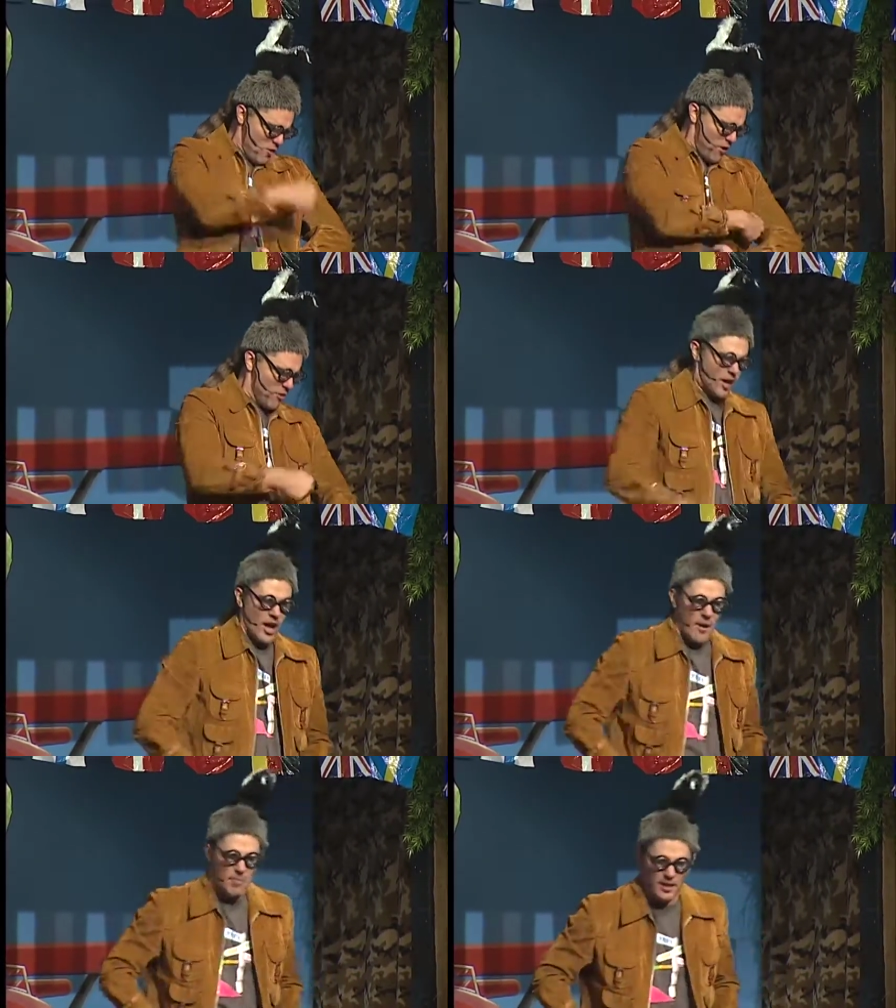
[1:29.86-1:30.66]
Woo!
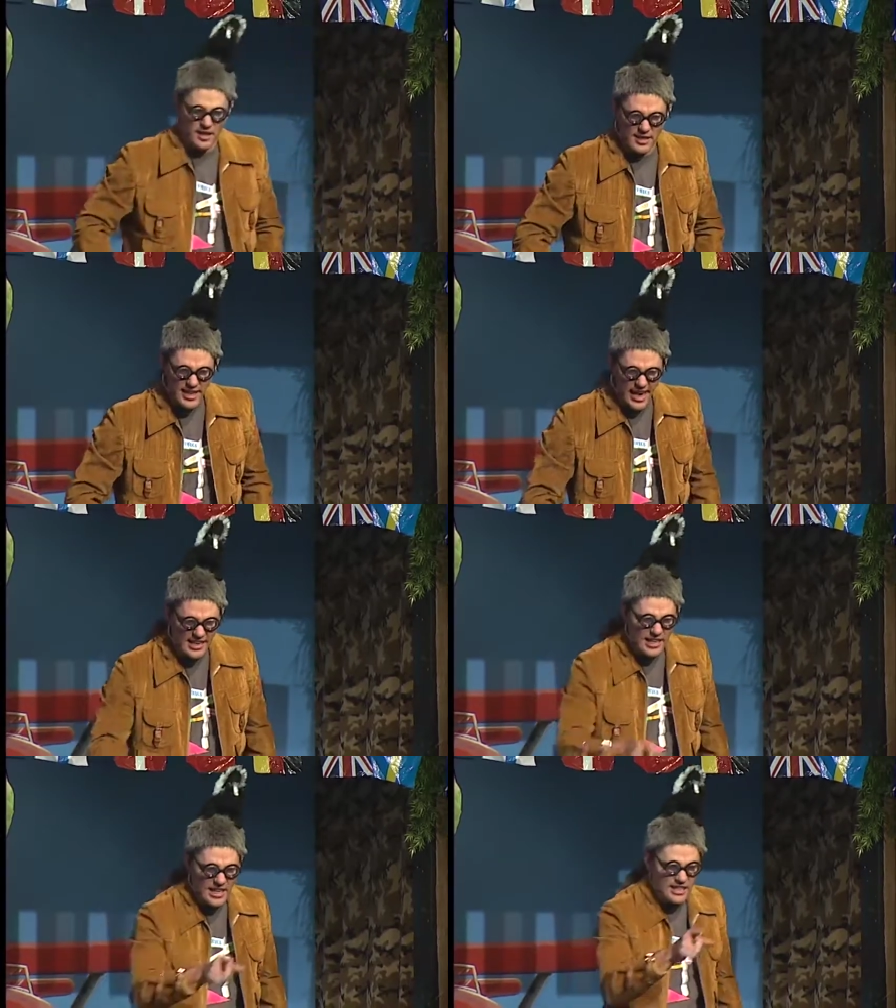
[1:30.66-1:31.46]
But they
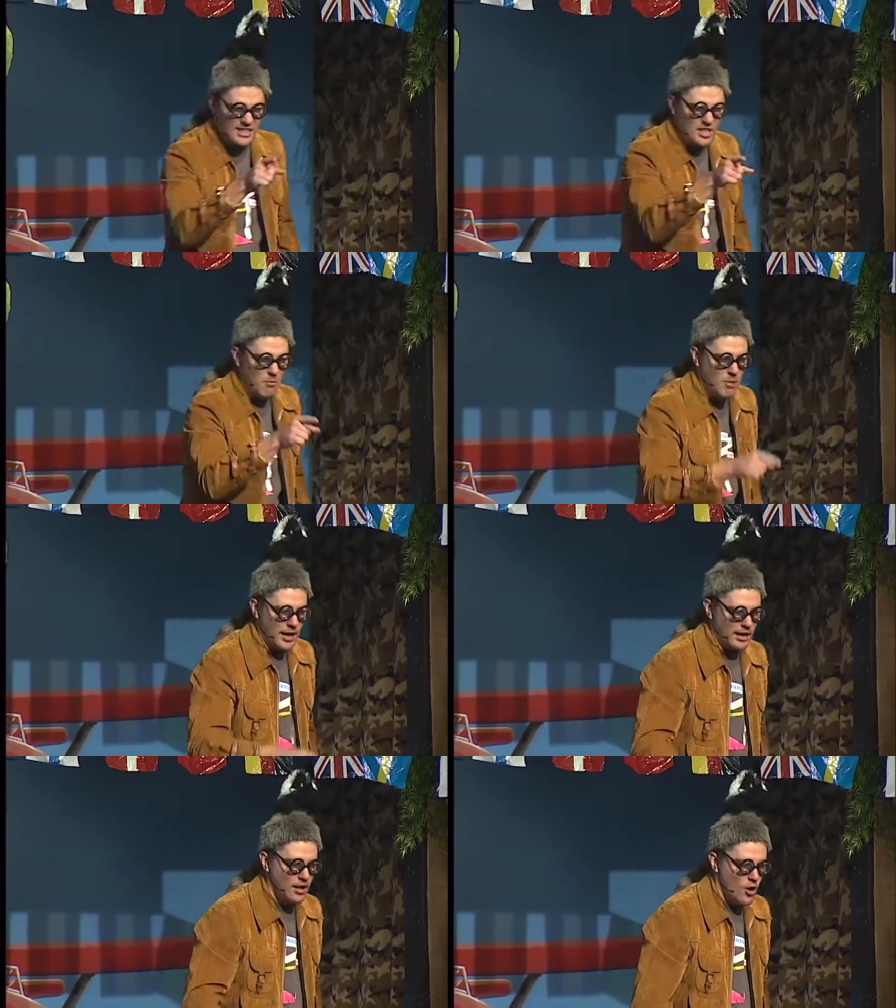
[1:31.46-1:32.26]
needed
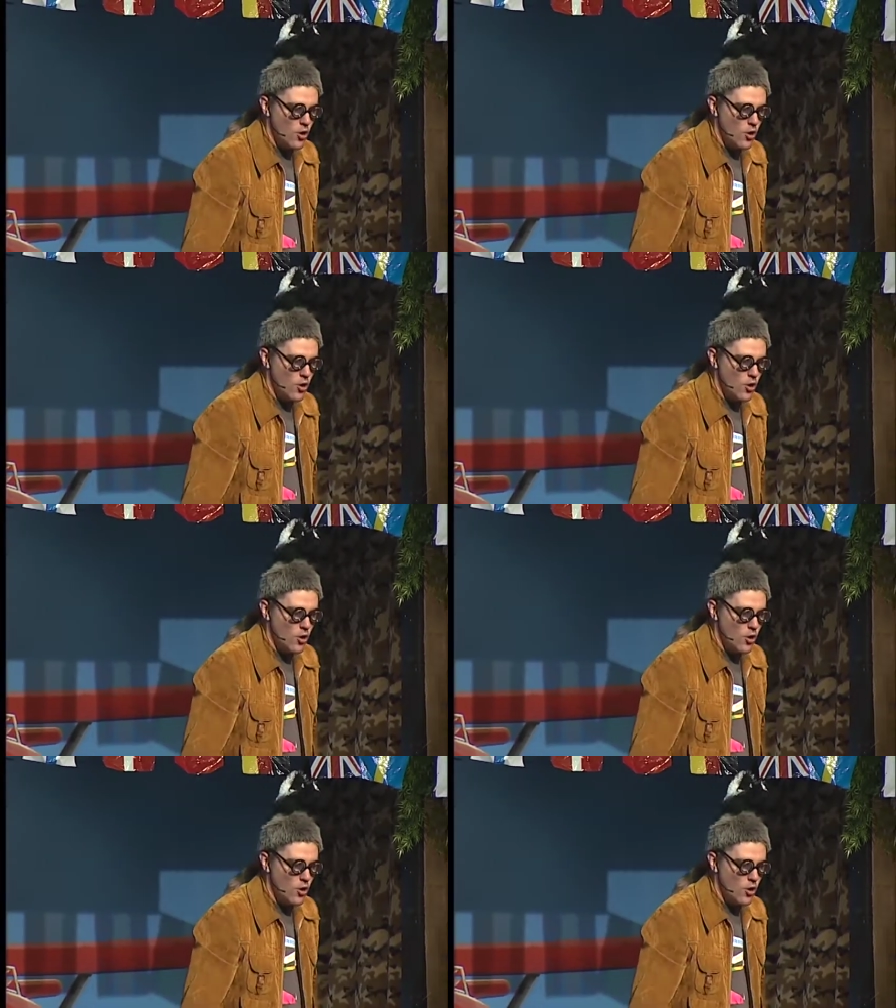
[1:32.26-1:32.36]
somebody